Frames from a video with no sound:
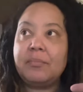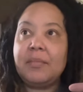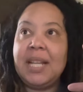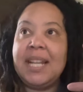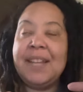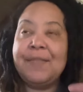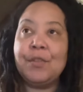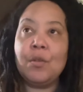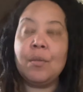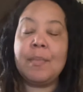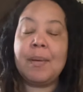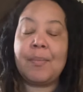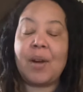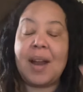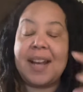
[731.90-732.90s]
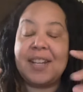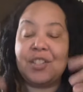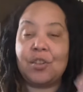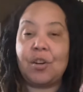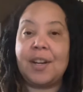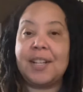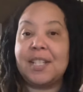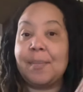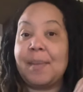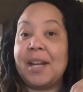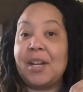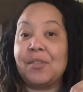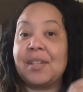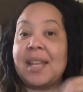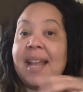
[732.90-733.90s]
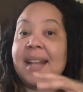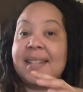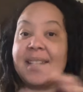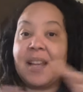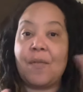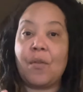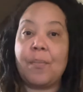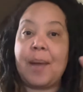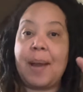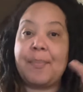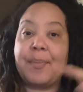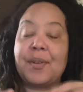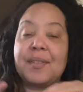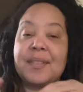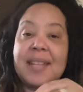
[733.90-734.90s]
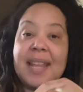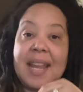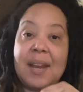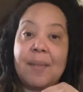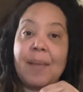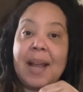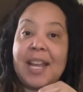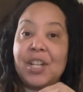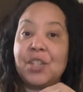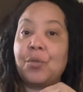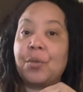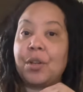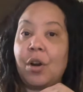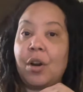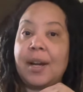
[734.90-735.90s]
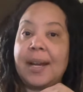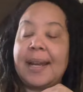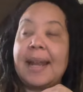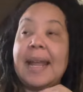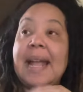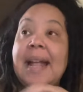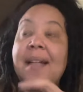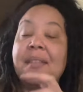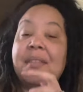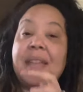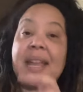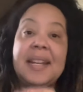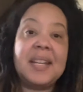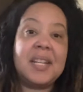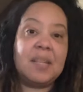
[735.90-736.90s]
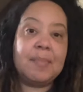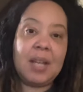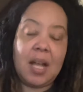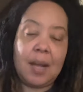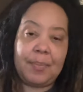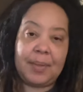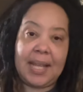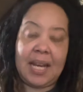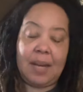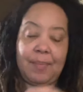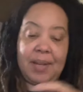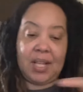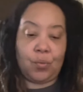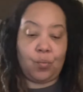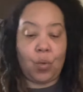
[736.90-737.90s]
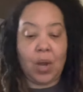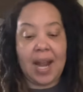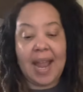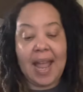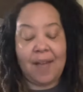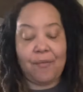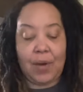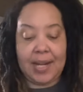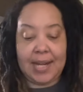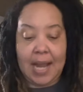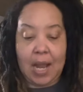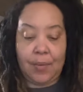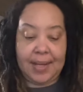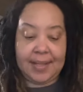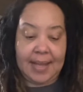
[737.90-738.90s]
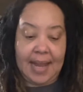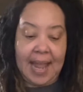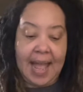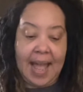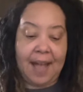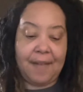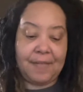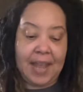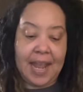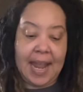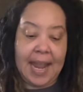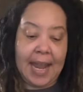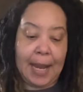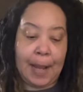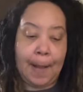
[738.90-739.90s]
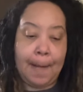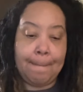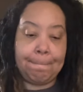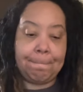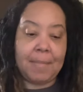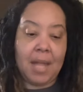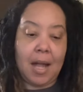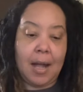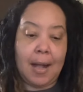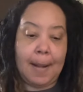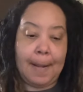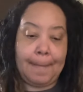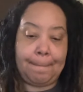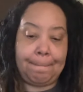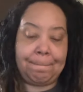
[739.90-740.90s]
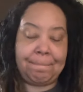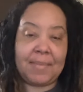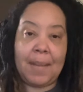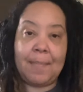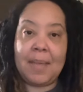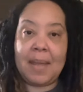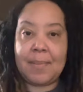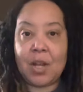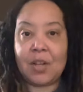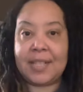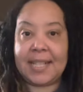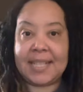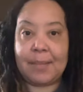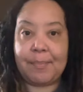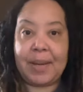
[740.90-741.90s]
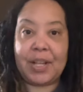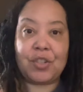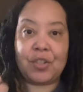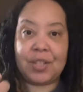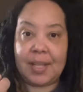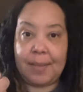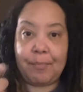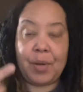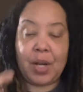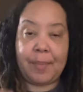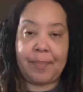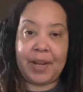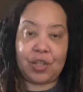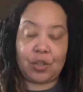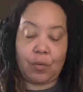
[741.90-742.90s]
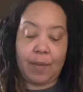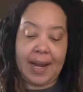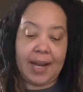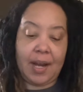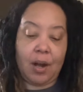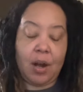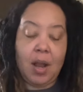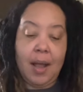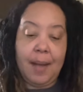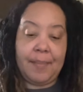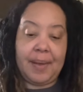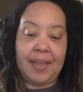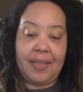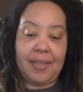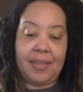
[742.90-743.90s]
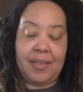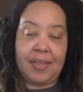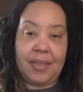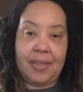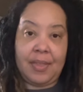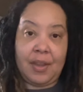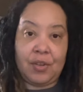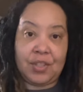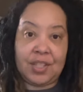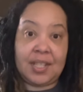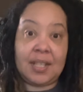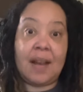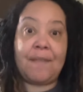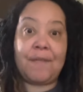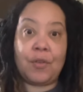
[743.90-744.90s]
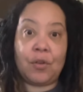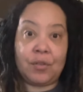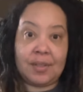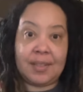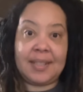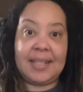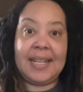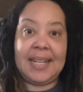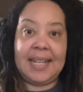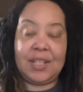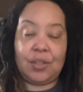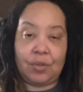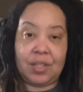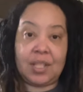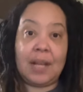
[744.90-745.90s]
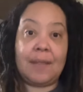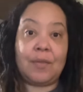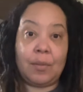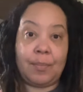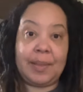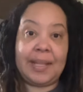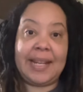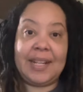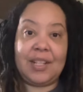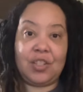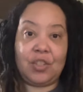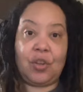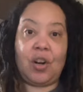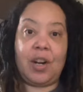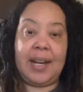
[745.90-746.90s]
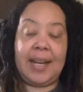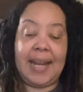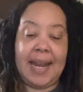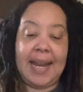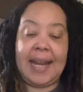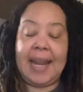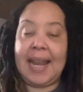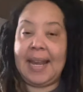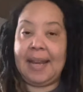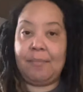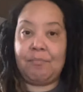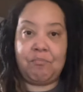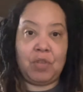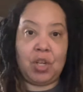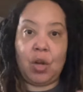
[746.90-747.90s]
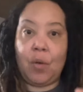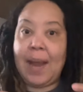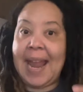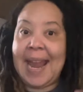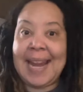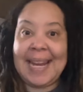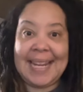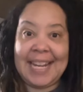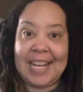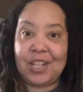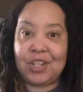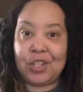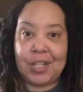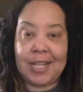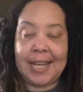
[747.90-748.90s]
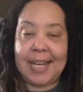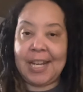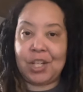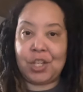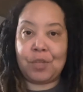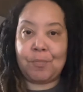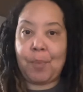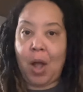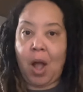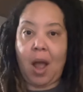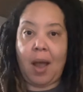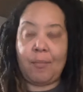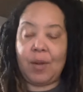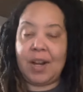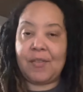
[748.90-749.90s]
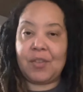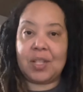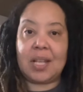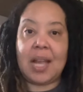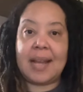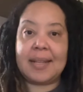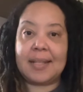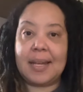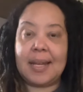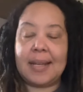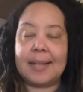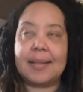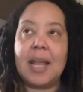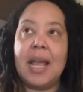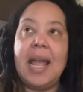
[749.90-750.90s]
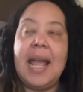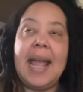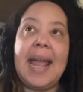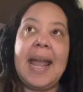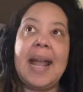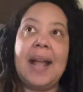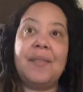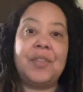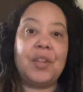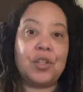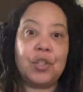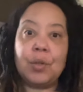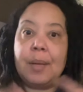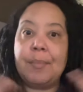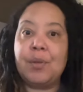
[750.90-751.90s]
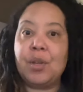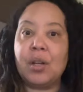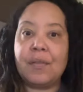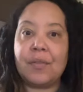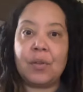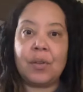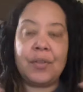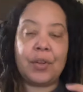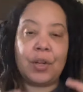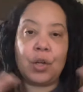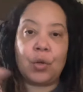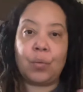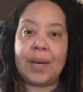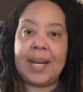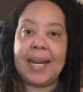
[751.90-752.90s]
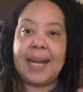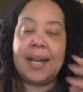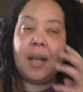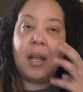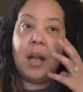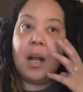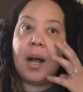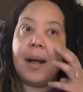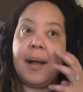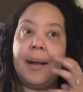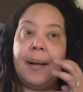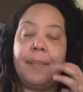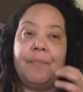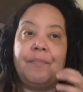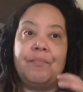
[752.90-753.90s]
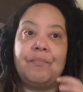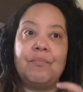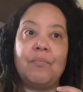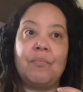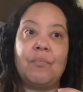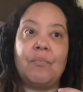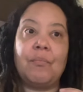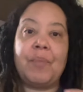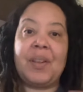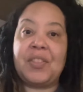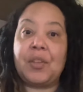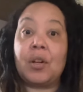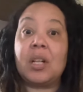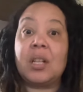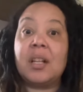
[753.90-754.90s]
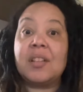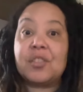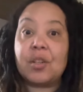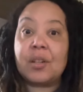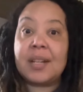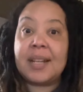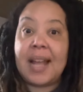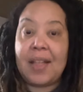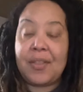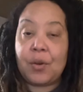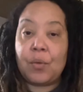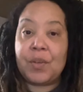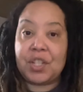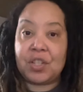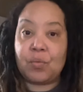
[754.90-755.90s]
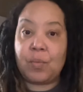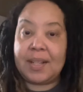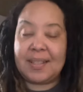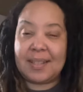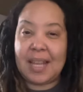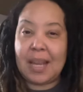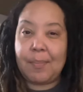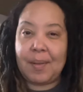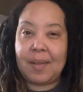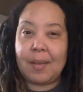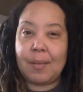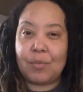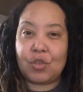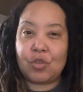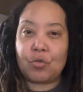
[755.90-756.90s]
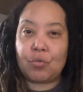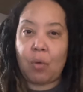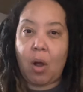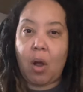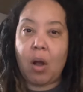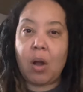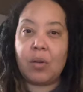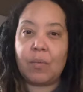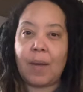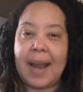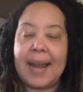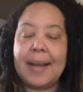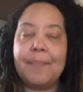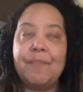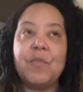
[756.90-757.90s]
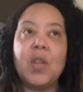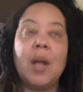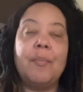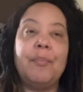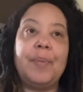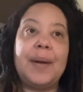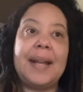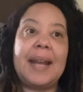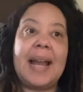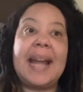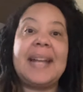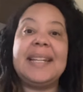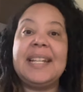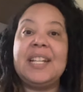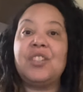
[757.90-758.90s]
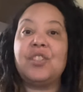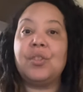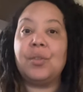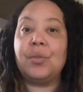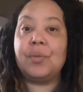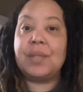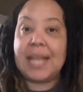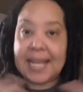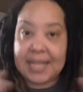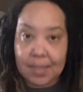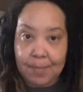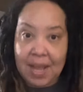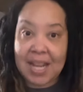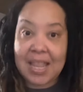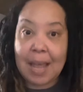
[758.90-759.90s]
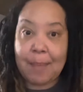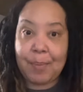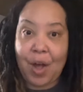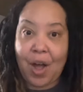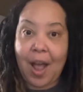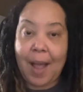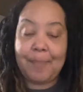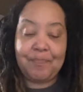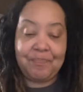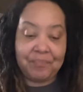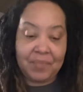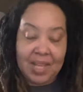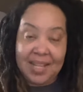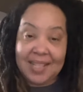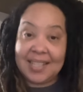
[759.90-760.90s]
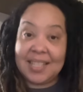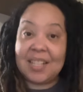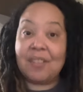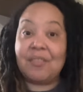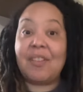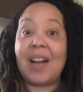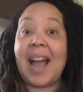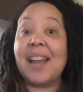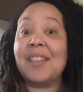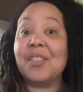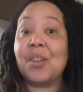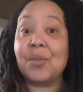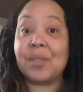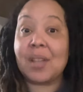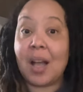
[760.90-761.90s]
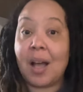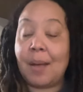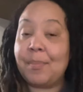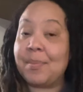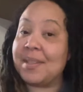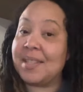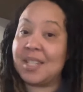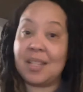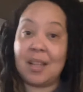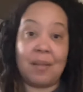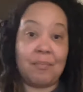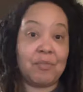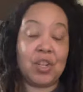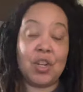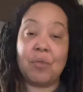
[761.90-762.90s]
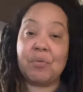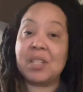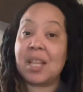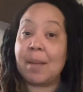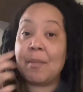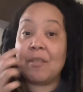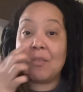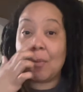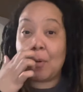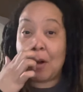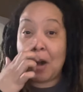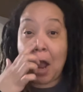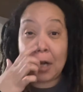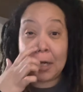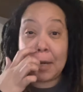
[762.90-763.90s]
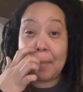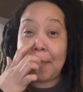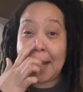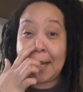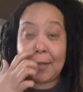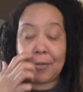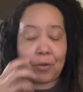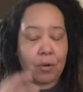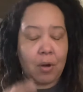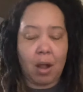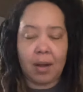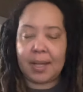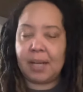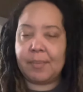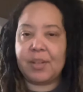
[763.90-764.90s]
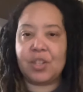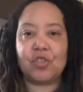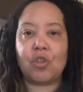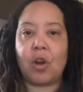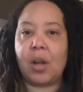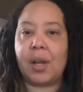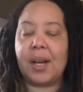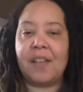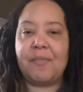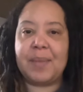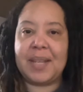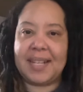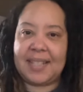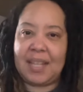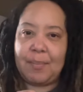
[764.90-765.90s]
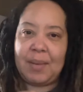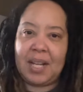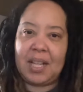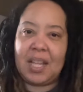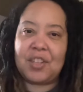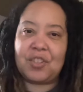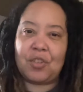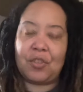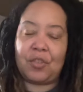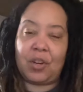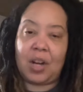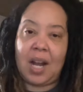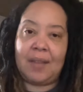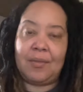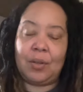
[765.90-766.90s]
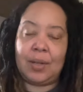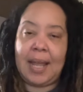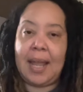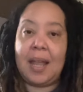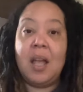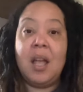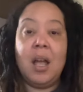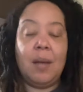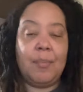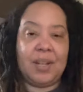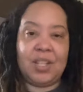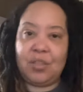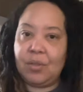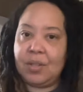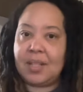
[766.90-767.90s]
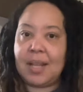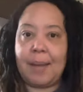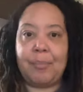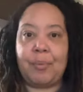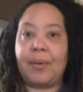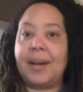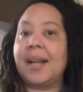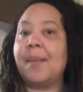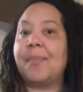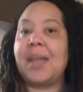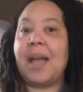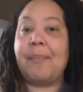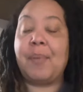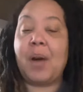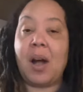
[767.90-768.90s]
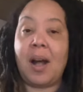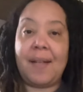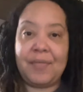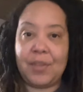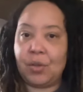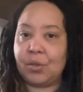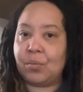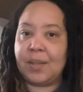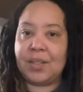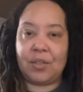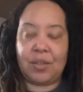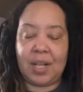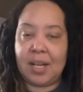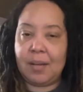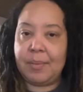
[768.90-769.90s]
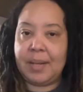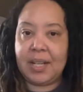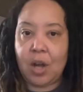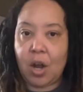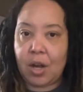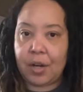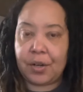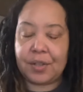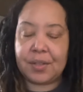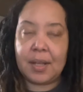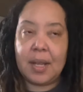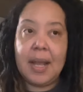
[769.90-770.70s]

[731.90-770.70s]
if you remember, I started tomatoes and several peppers in my indoor garden. They need to be upplanted, because what I have right now is I have and maybe I'll take some pictures and put a picture right here, but there's several seeds or several plants started in a 8-inch, 10-inch pot, whatever size it is, and they're doing beautiful. They're green, but they're clustered together, which is what's keeping them strong, right? But I need to take them out of that pot, divide those up. Some of them are not going to make it. They're not going to be strong enough because they've been clustered. They're kind of okay. But as soon as I break up that pot, those ones are going to be goners.